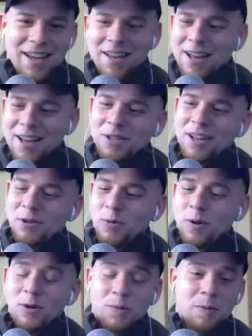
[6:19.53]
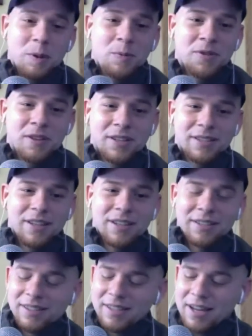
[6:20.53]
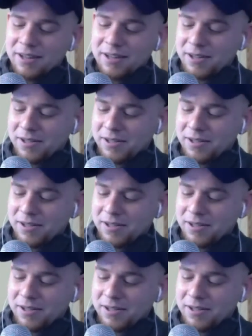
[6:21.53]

Ouch! I don't want to remember these things, Daniel.